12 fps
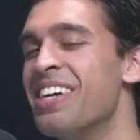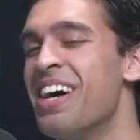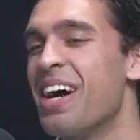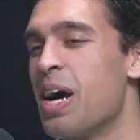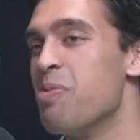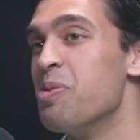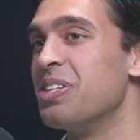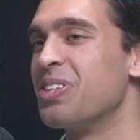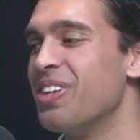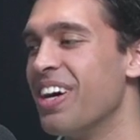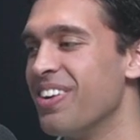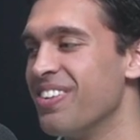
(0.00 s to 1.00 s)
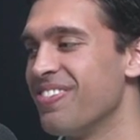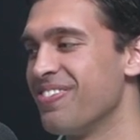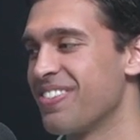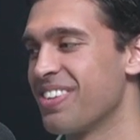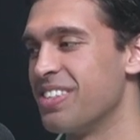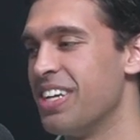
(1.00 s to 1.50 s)
A couple weeks go down
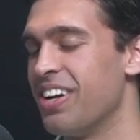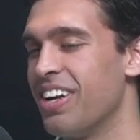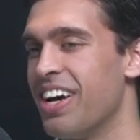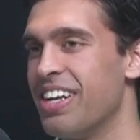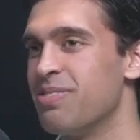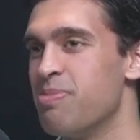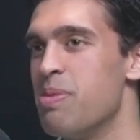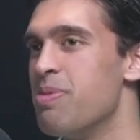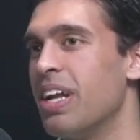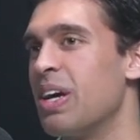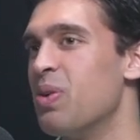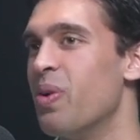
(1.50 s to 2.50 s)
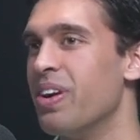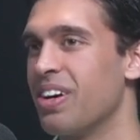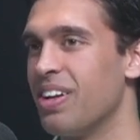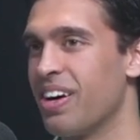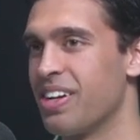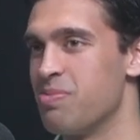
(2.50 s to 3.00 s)
down the line. It's maybe like one
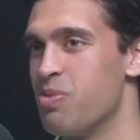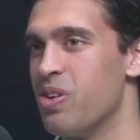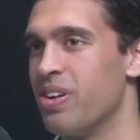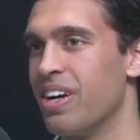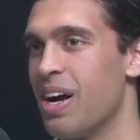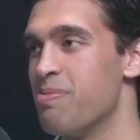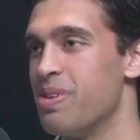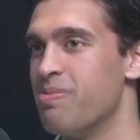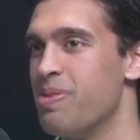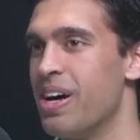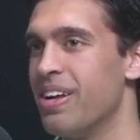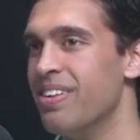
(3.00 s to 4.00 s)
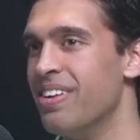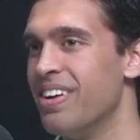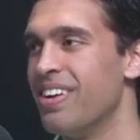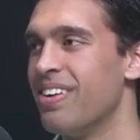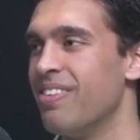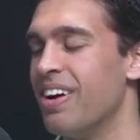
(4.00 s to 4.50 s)
o'clock in the morning. I'm in bed.
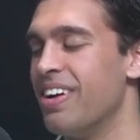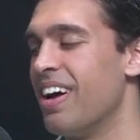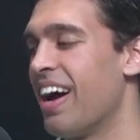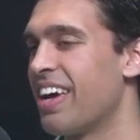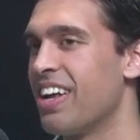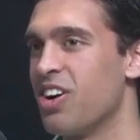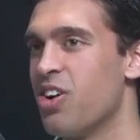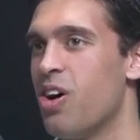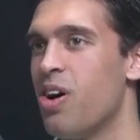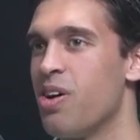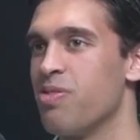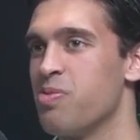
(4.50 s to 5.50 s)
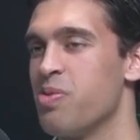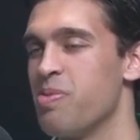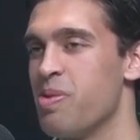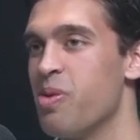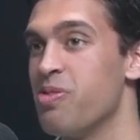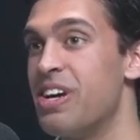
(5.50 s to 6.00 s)
Right. I get a call from one of
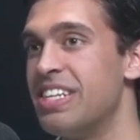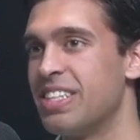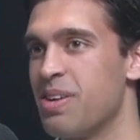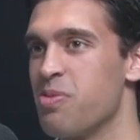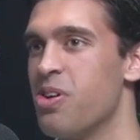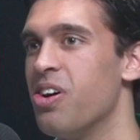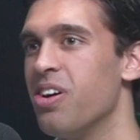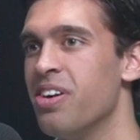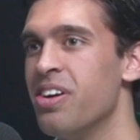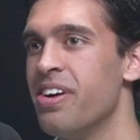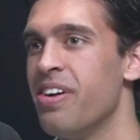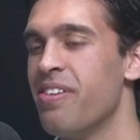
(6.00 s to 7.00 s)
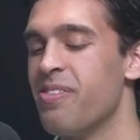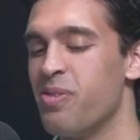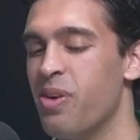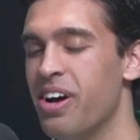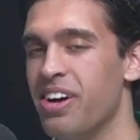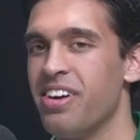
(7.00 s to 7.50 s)
my FaceTime call.
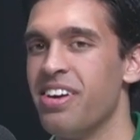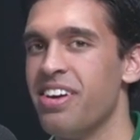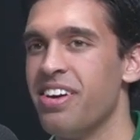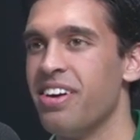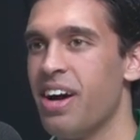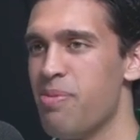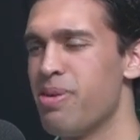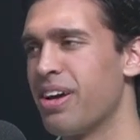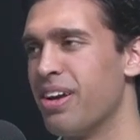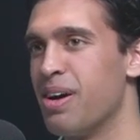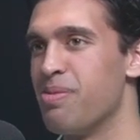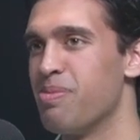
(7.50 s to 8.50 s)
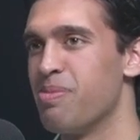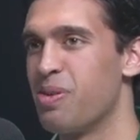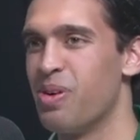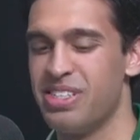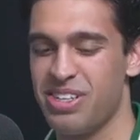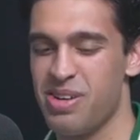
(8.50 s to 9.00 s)
Right. I pick it up. I'm like,
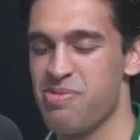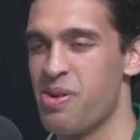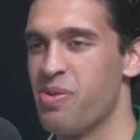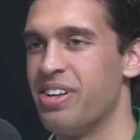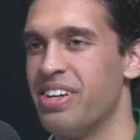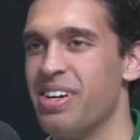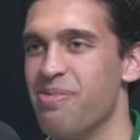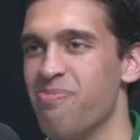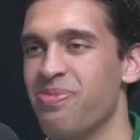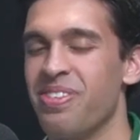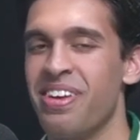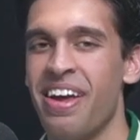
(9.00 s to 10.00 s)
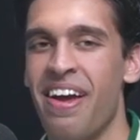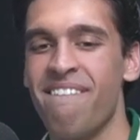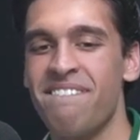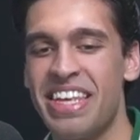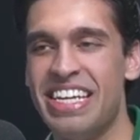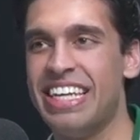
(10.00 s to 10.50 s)
why is he calling me at 1 a.m.? yeah.
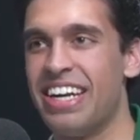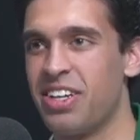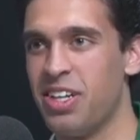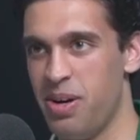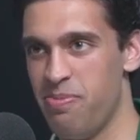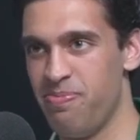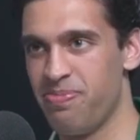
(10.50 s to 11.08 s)
He's at the club.